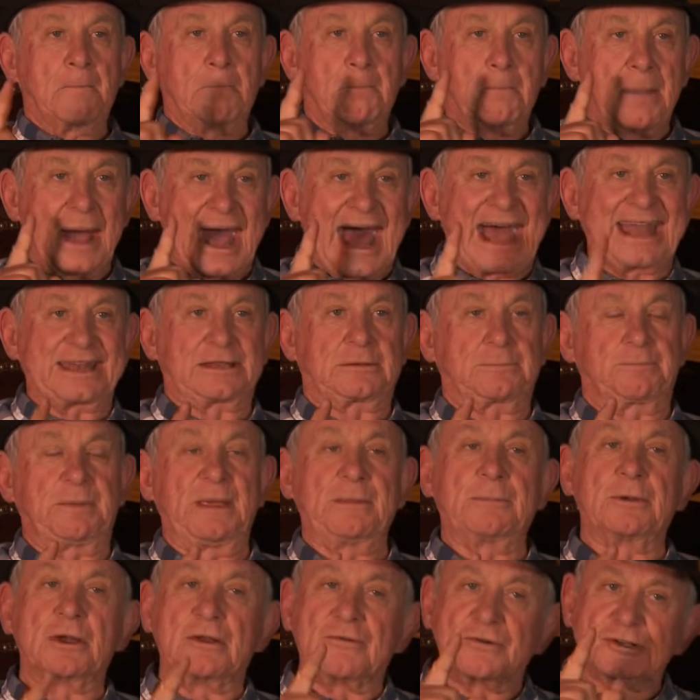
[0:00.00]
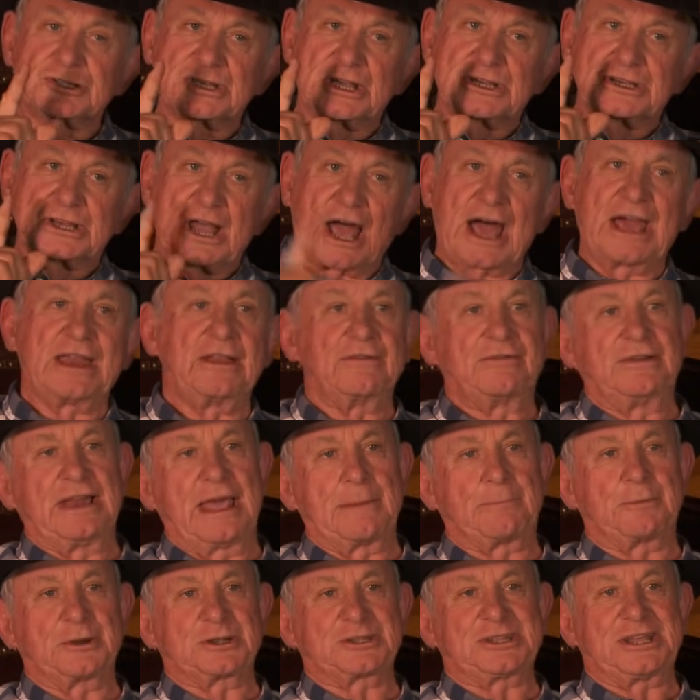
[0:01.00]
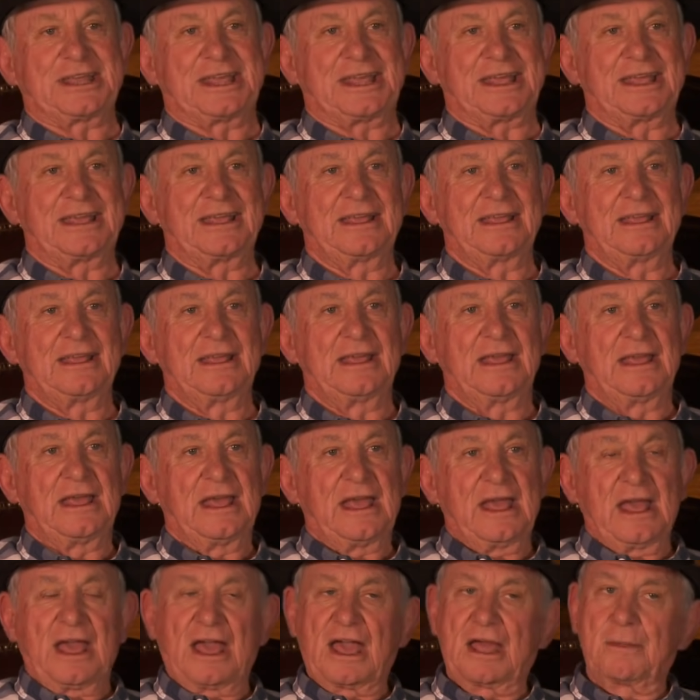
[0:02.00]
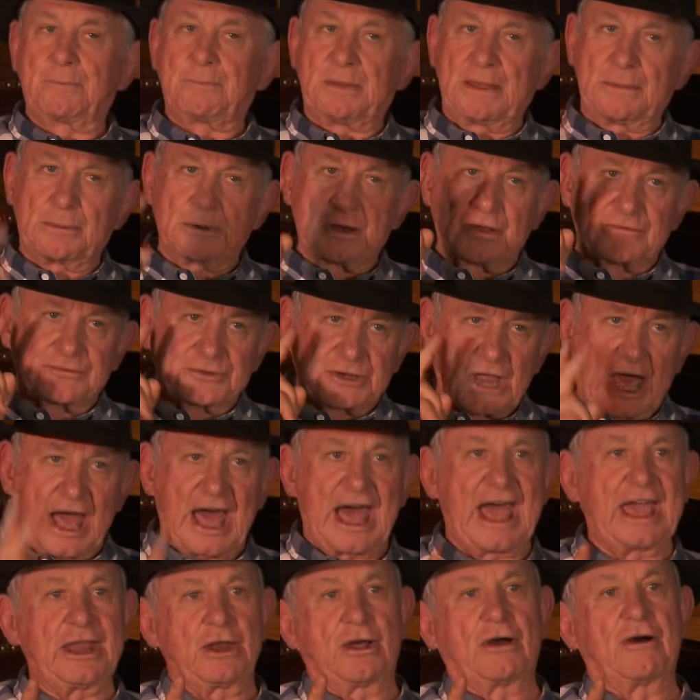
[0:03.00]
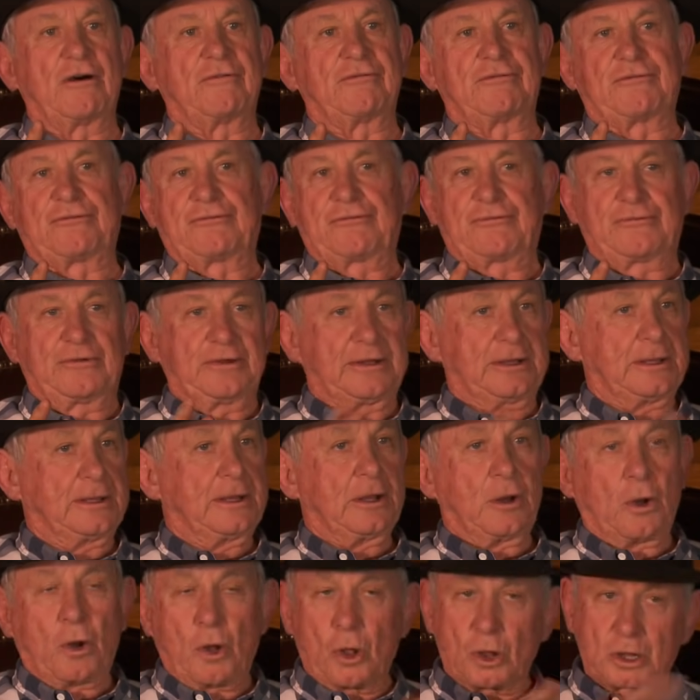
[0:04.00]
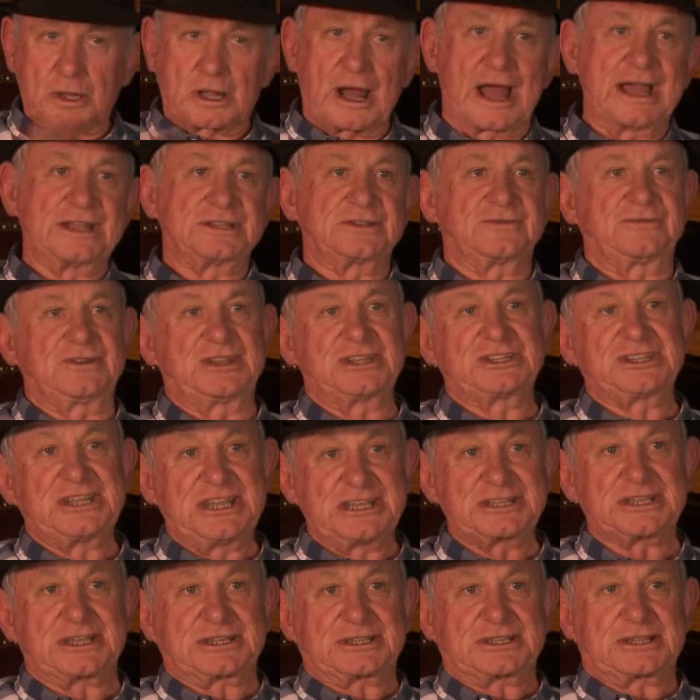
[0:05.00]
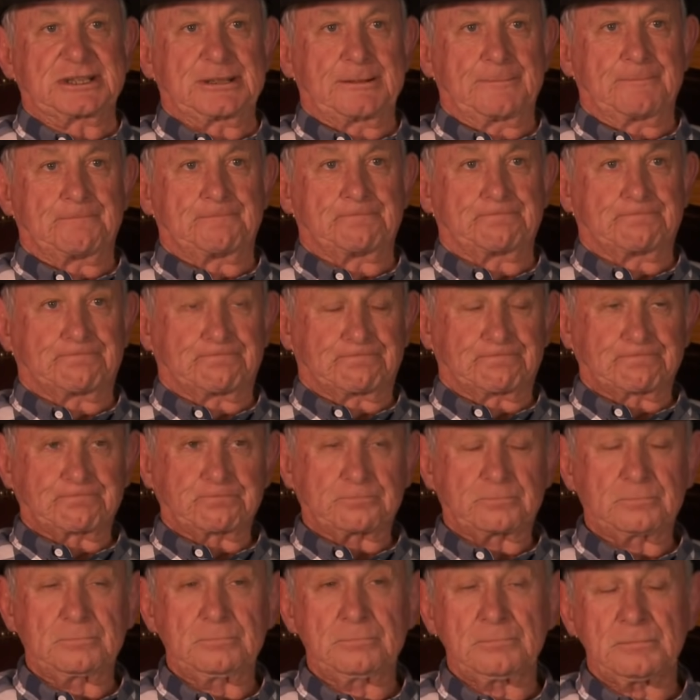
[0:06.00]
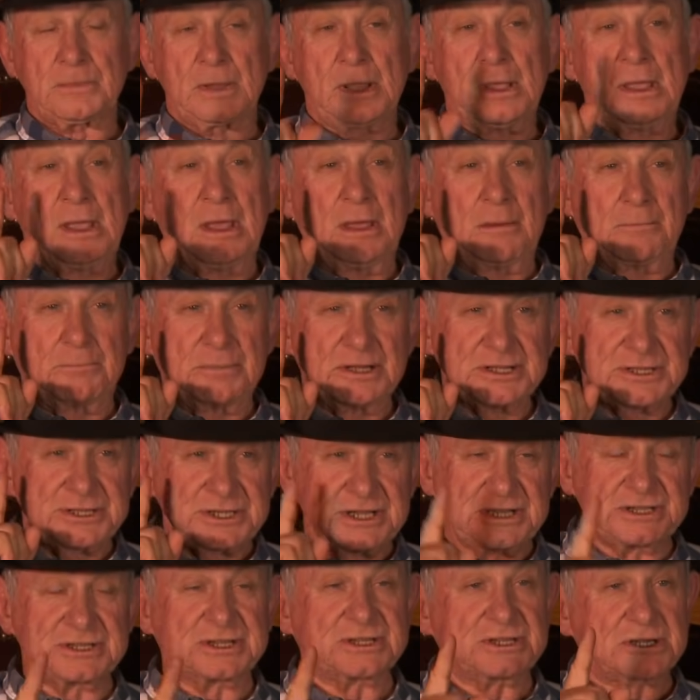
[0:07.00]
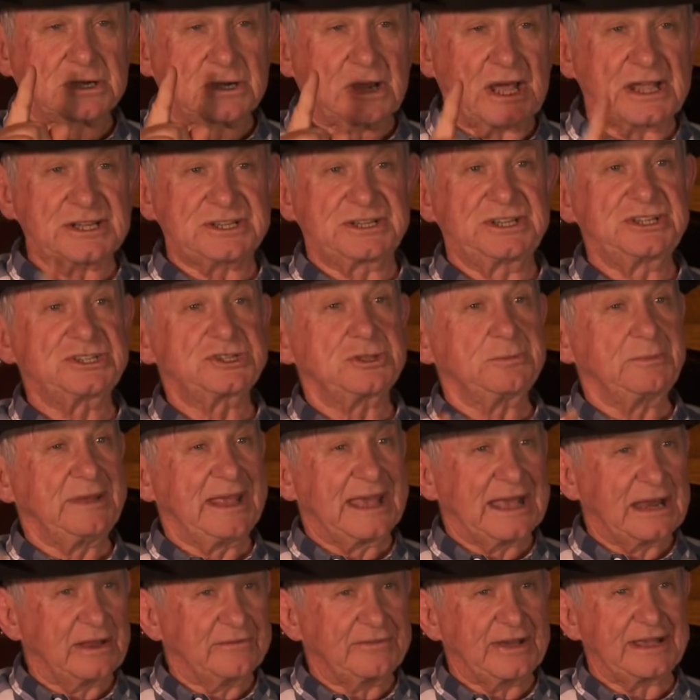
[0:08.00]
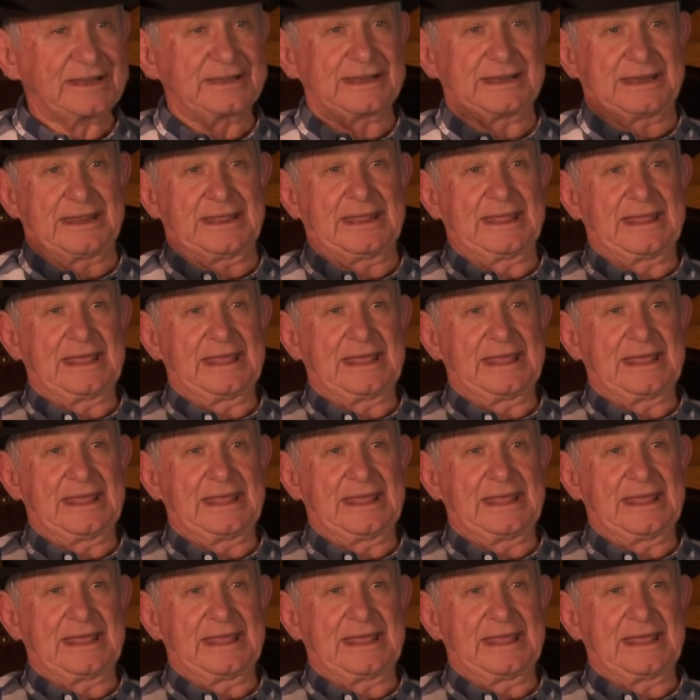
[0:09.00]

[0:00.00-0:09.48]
But people have also died of leprosy. And people have died of all kinds of diseases. But Jesus Christ needs to be elevated